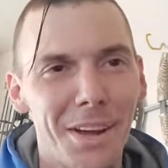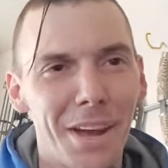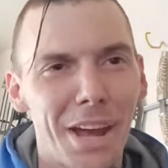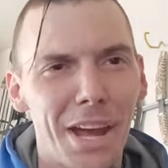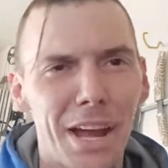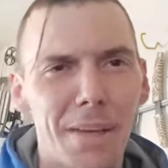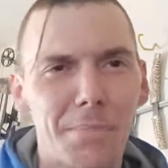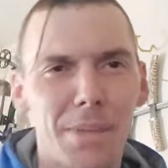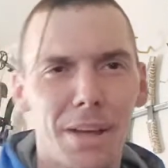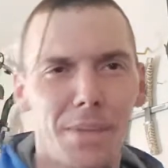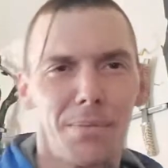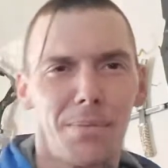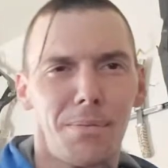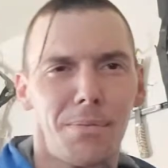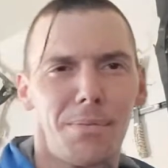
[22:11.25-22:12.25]
And I'm like,
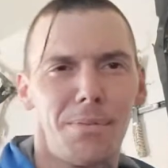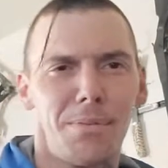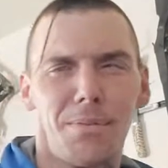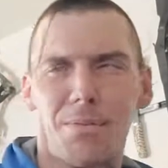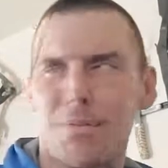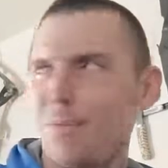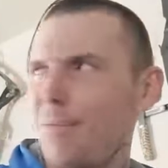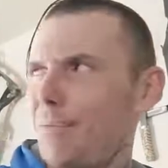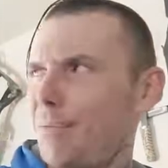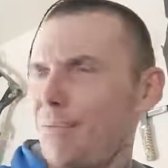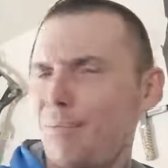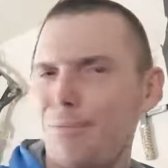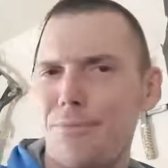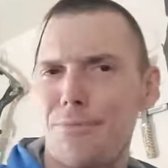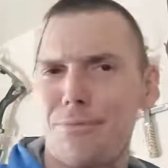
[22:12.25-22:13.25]

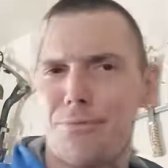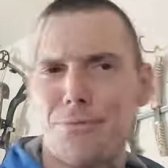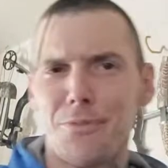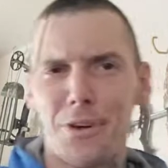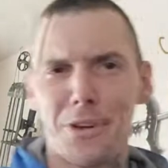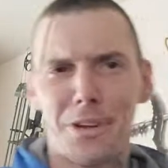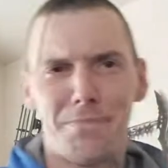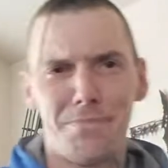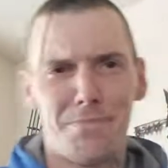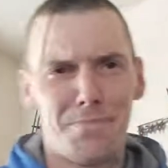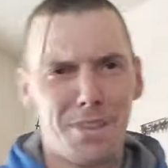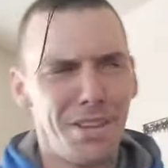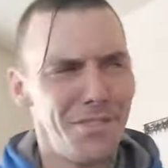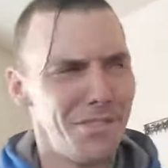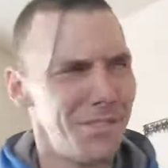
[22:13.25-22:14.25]
fucking
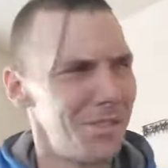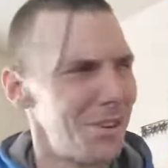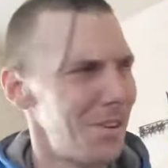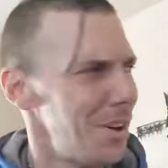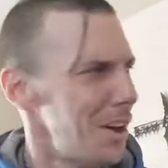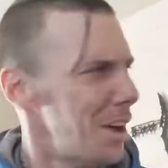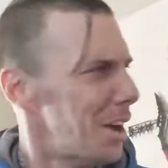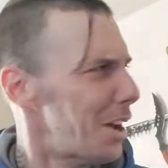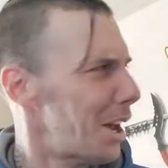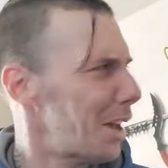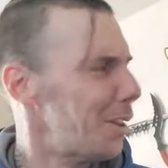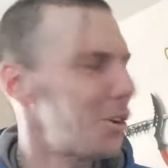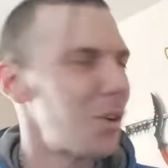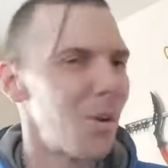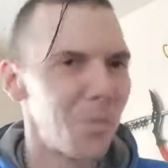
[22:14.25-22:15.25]
bitch, you know? And I
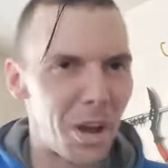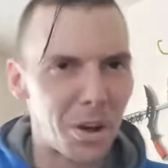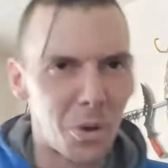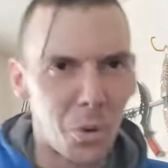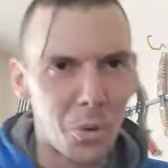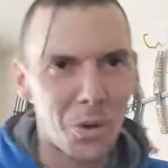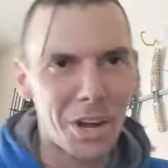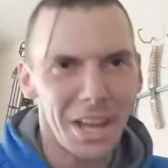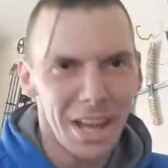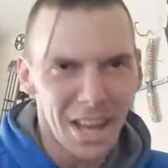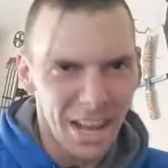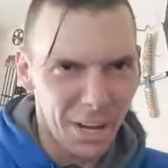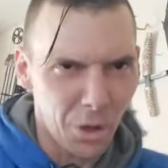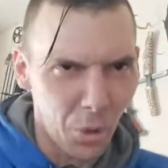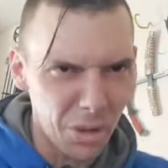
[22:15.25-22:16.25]
look over at Corey,
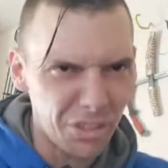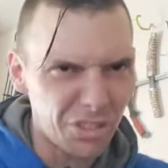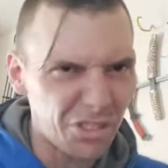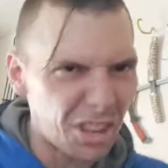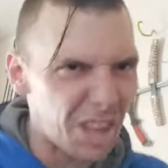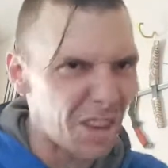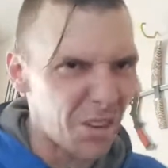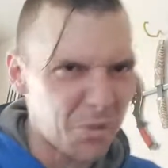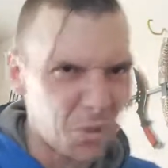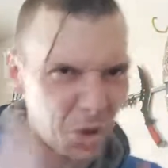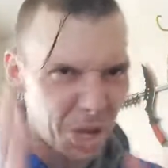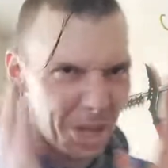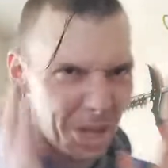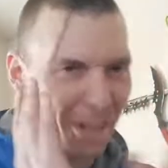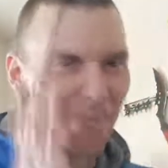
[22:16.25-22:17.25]
and Corey's sitting there
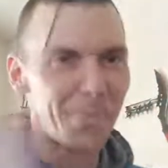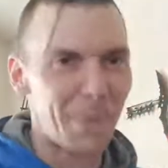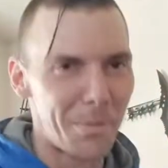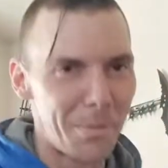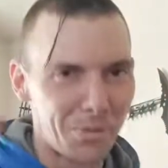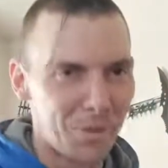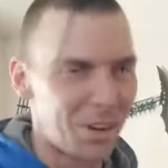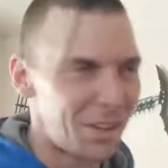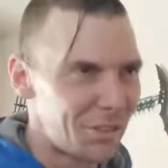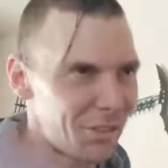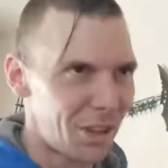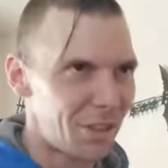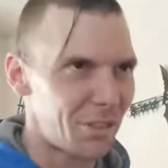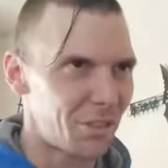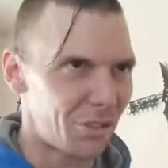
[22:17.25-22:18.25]
fucking, this is my best friend. He's
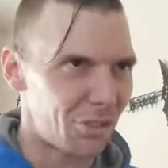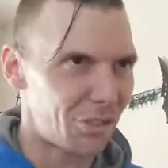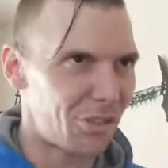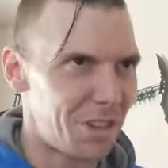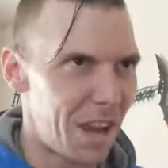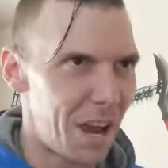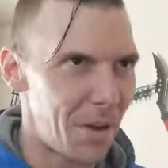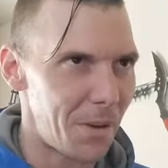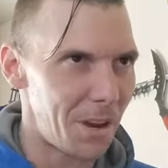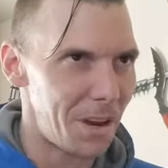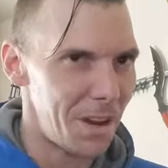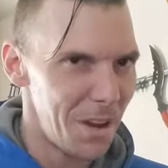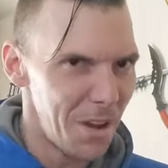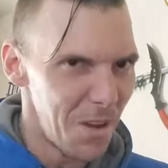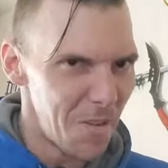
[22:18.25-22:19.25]
sitting there just staring,
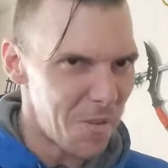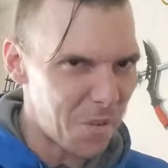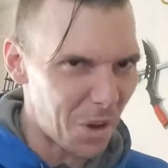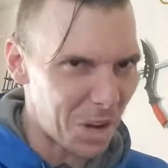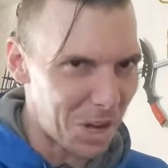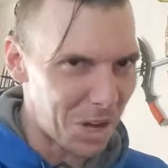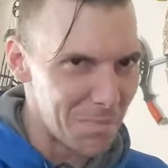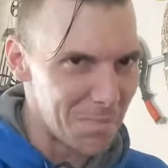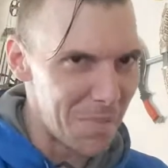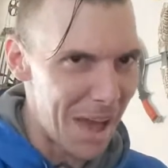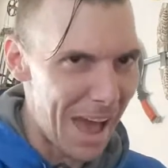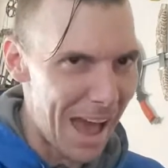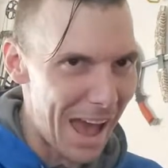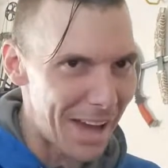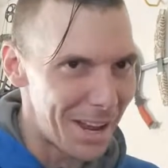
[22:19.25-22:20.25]
fucking
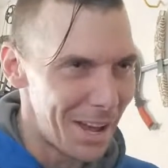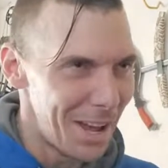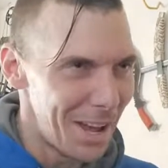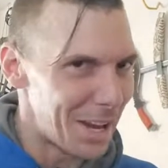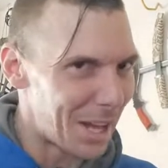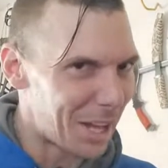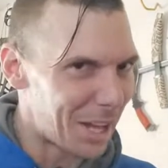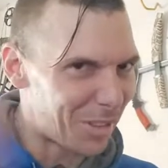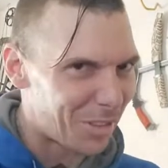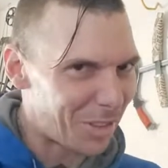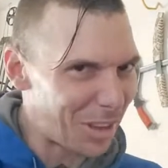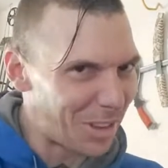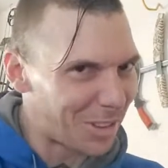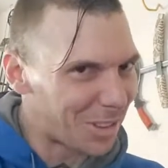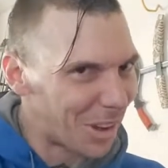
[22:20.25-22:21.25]
mad. And I could
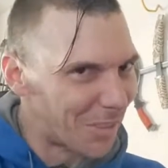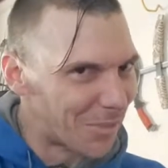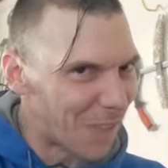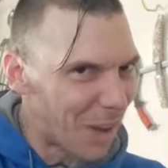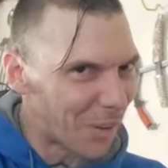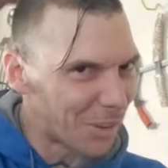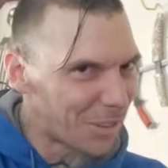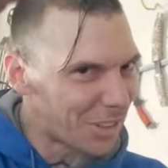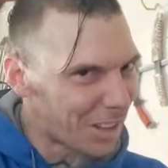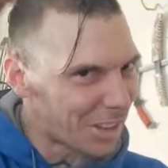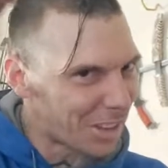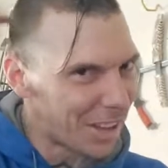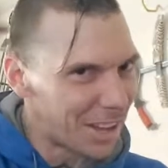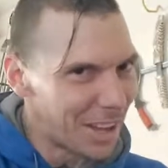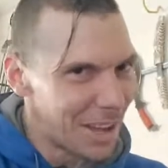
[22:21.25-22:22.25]
see sunflower
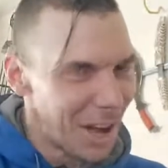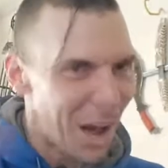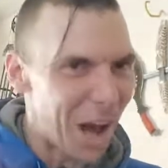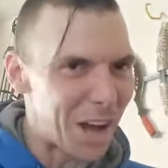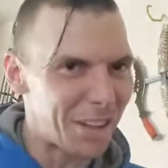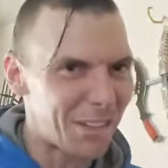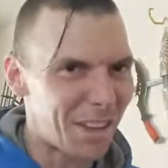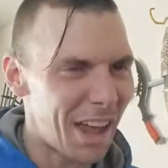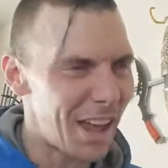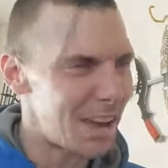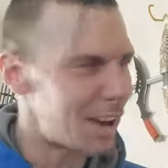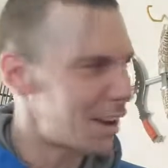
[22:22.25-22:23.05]
seeds on his head.